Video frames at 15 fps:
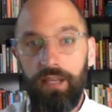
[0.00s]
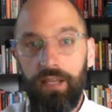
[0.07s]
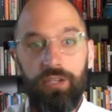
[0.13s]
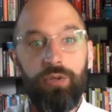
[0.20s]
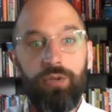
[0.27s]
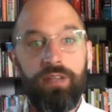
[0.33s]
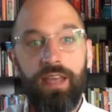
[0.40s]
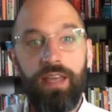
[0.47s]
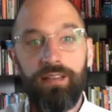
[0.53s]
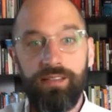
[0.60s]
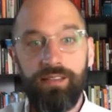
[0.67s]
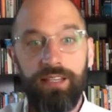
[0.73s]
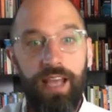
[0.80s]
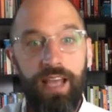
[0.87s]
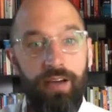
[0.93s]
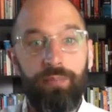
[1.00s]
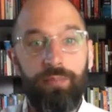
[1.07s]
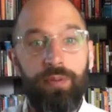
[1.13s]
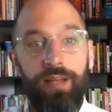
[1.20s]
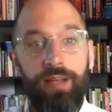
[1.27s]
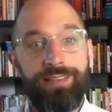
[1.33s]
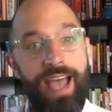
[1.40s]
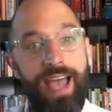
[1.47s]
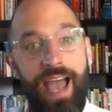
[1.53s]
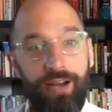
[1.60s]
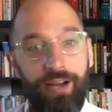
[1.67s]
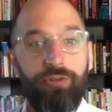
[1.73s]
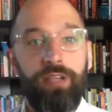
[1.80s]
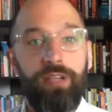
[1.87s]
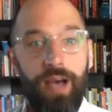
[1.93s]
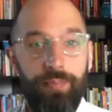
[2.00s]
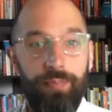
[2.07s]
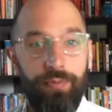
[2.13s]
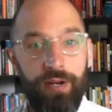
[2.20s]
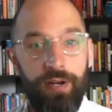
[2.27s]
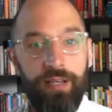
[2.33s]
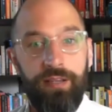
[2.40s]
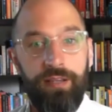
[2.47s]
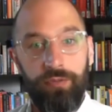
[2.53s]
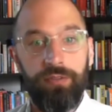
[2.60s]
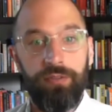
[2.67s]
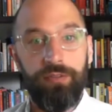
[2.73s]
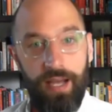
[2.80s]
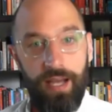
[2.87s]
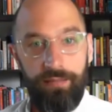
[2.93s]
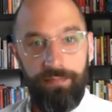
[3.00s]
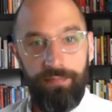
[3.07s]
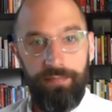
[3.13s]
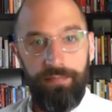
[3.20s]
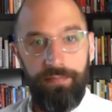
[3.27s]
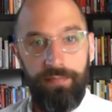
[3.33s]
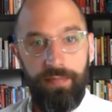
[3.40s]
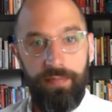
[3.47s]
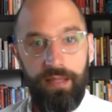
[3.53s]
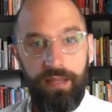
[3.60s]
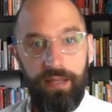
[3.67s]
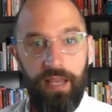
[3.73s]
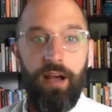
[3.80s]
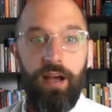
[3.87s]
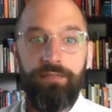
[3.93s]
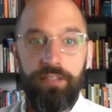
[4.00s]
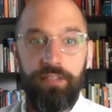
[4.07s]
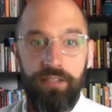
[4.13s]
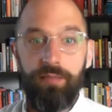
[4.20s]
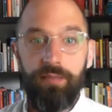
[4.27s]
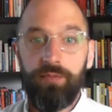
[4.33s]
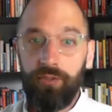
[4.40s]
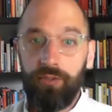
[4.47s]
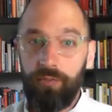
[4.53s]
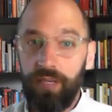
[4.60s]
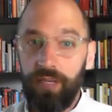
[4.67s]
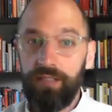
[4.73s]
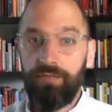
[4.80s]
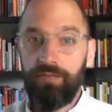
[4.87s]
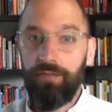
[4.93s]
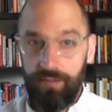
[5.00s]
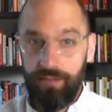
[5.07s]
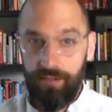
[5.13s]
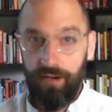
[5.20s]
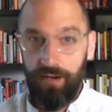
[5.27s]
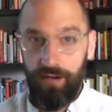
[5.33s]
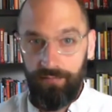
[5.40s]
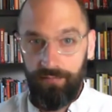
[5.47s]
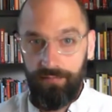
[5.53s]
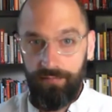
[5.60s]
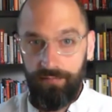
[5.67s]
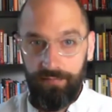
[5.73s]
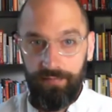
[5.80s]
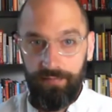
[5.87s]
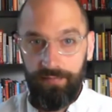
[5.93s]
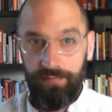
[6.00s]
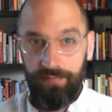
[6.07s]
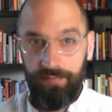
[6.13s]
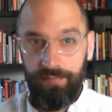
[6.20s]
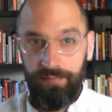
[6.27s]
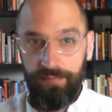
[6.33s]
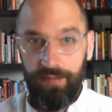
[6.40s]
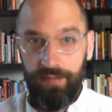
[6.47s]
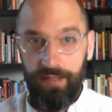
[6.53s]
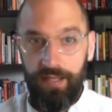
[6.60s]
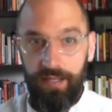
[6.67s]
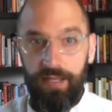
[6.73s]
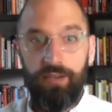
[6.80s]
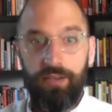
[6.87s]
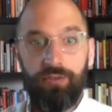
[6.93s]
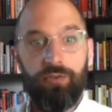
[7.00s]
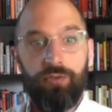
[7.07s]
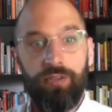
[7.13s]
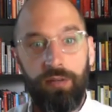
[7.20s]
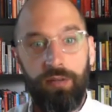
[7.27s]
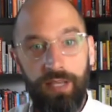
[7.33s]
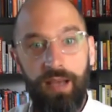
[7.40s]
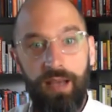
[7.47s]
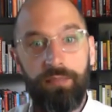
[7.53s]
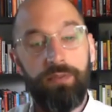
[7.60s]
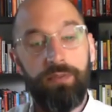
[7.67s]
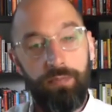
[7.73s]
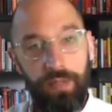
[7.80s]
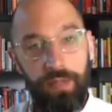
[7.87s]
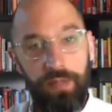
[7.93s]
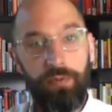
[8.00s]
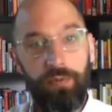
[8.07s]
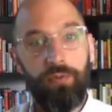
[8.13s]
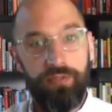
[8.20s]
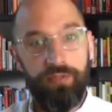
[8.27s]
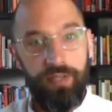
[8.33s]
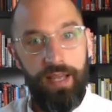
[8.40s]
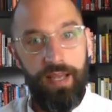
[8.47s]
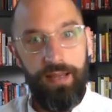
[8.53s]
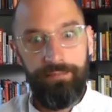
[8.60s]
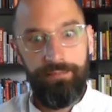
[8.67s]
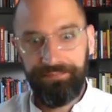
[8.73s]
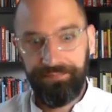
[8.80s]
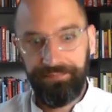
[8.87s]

you can then see how the plant is actually operating in real time. And oftentimes there's a big difference there. So sometimes people will say,